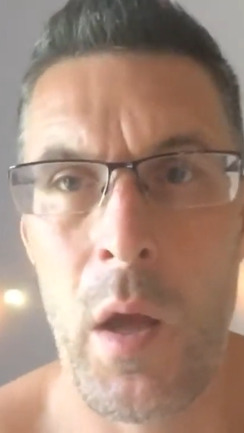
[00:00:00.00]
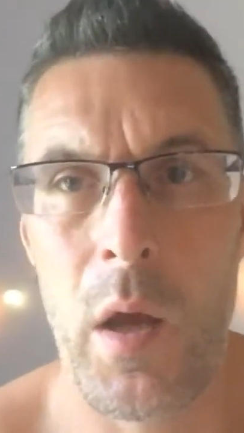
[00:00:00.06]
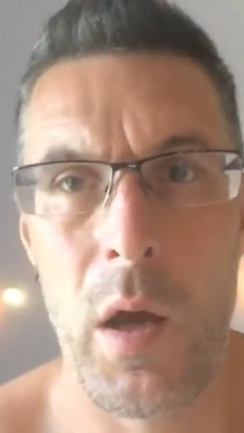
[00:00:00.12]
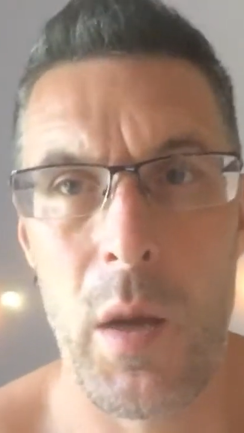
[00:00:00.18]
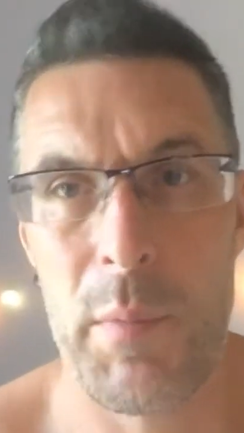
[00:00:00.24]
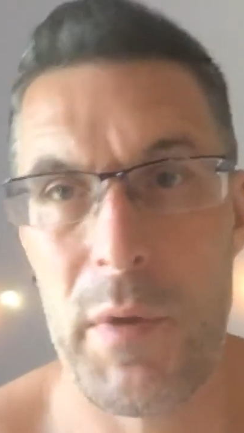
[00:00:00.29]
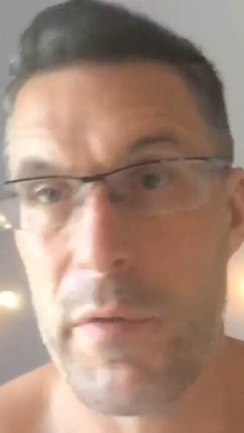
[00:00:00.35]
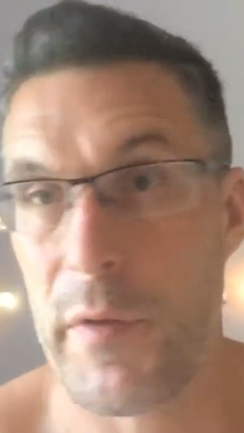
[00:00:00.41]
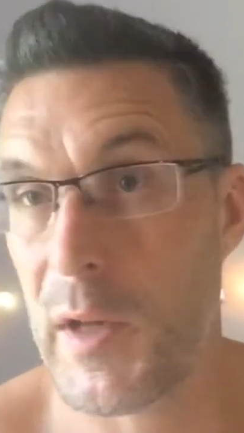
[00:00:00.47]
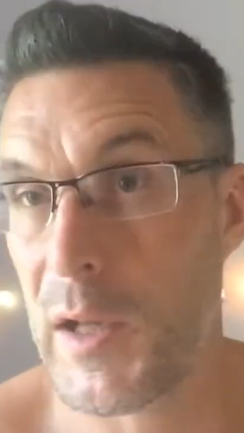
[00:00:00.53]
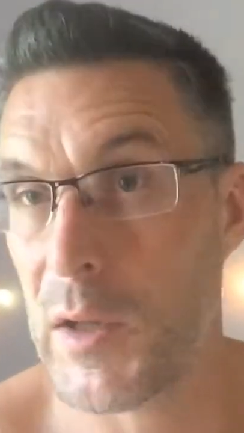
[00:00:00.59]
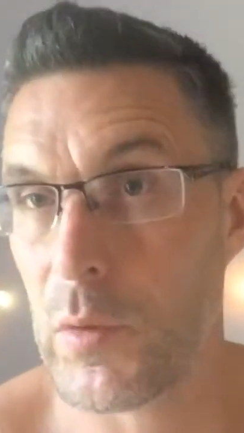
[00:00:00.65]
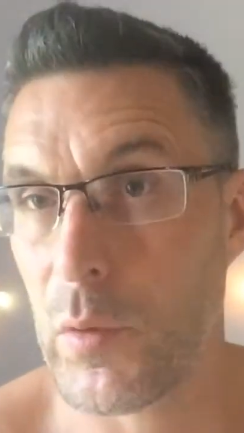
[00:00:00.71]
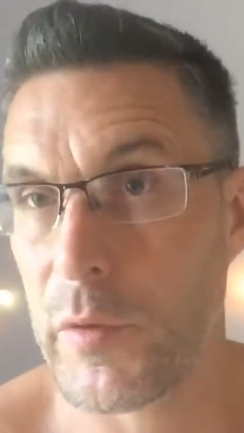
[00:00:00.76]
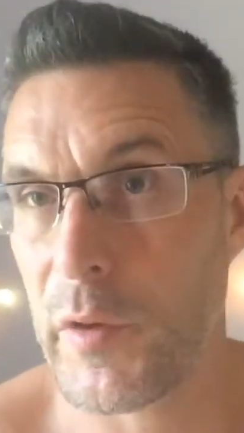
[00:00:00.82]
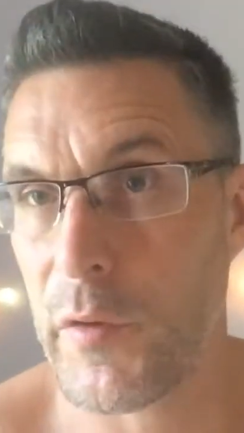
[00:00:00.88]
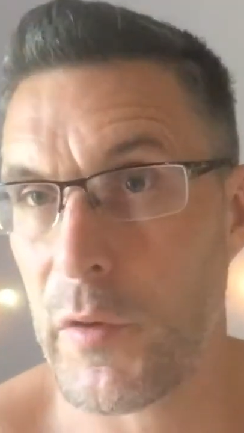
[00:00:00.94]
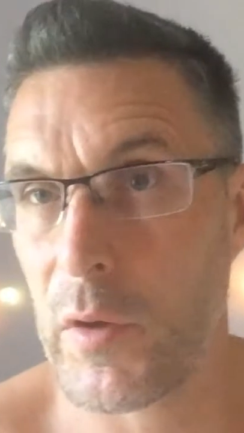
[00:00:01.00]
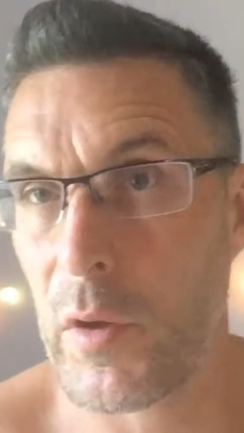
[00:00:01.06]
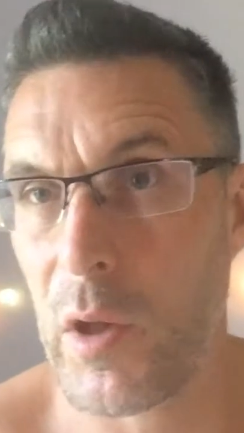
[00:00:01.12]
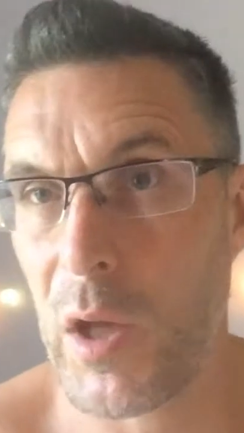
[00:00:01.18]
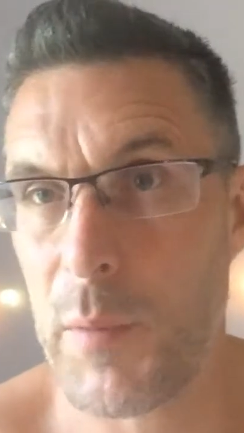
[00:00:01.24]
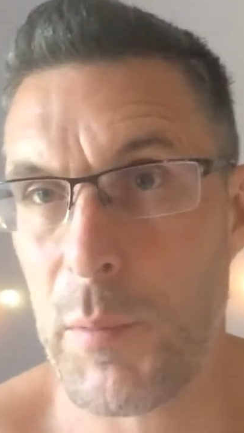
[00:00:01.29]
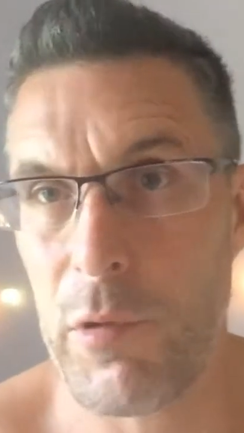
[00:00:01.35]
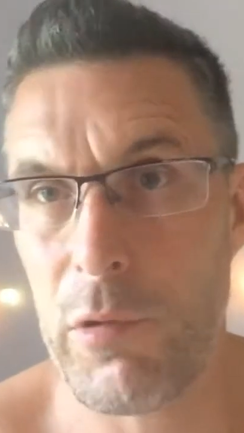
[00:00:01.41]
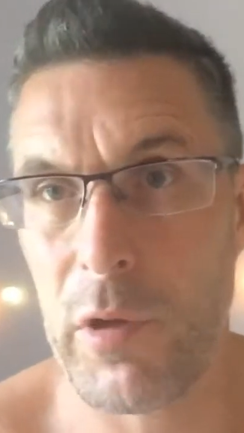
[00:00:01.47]
If the landlord doesn't
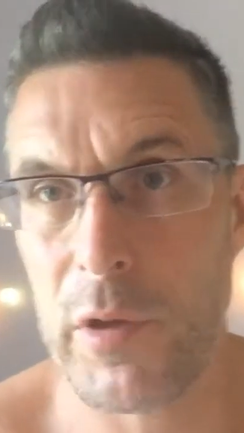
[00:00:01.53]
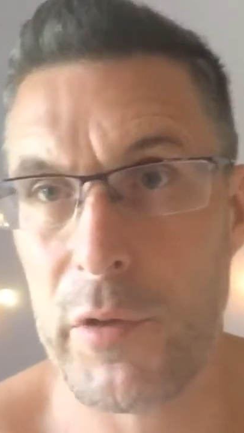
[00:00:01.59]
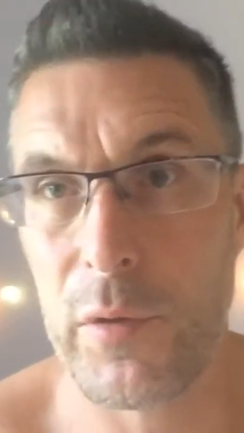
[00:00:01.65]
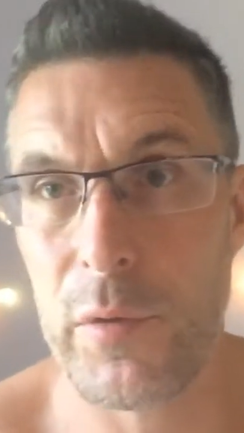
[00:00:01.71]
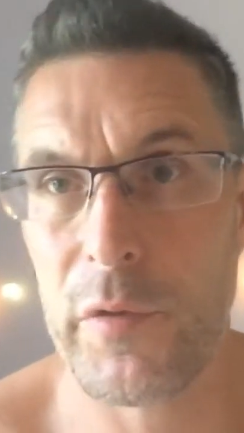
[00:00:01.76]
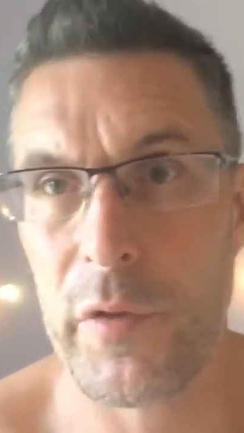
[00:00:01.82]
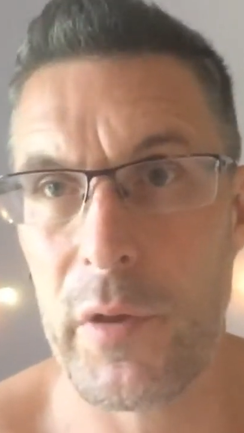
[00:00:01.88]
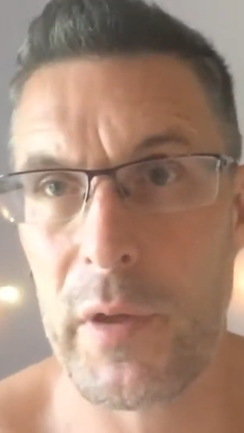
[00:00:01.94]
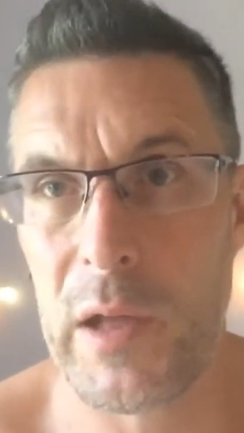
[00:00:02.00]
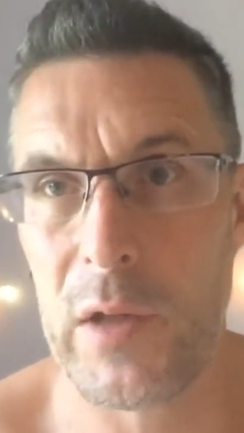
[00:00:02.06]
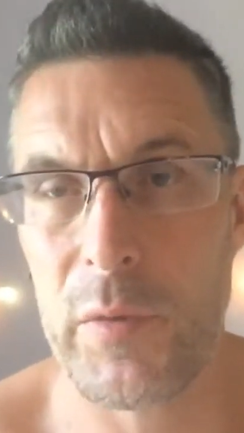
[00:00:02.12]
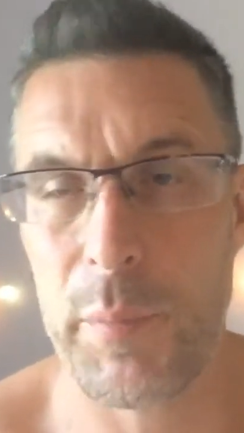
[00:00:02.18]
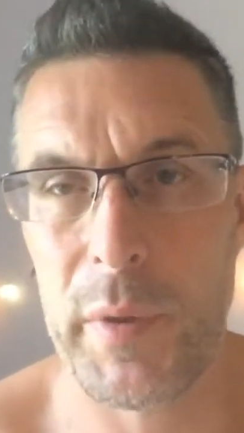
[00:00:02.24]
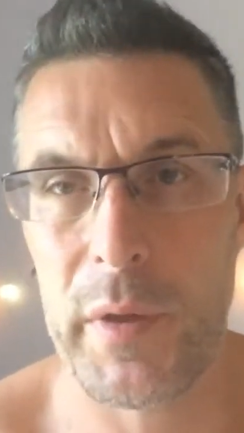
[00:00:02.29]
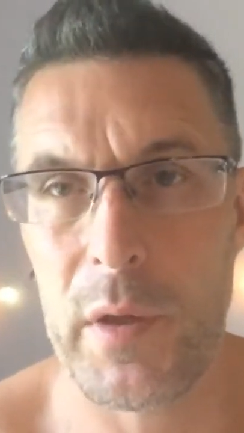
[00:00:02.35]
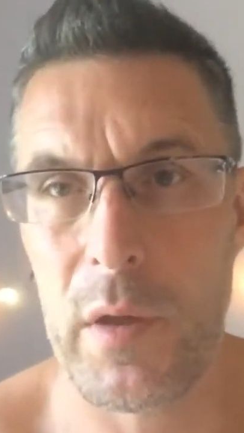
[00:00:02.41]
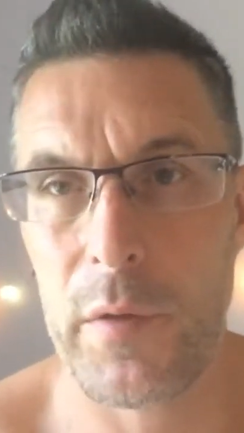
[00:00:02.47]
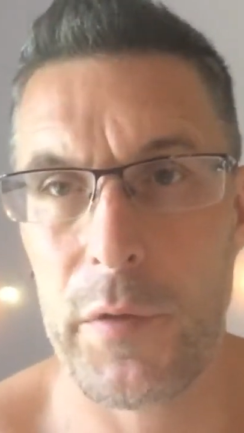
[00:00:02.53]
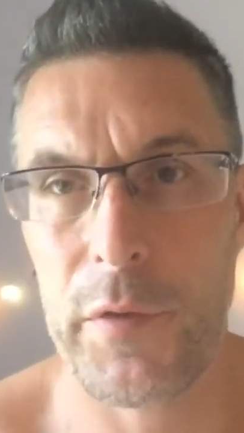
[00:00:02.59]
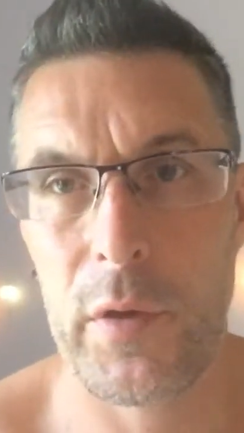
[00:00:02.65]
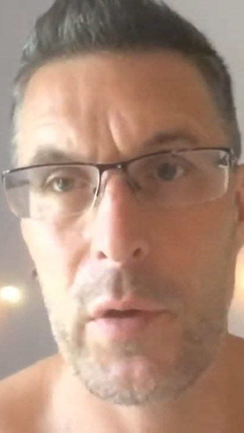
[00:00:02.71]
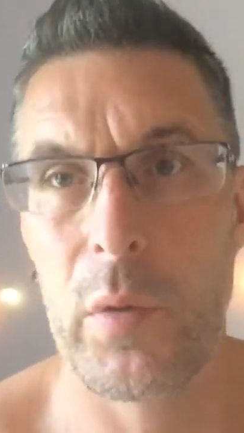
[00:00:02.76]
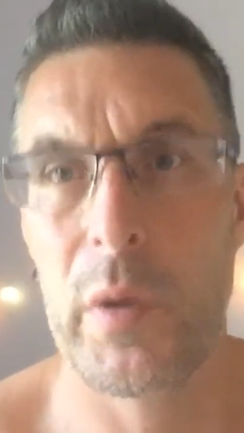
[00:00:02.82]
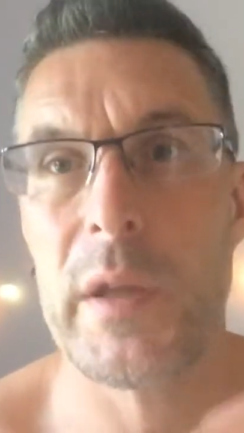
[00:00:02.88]
like me or I do turn out to be an arsehole,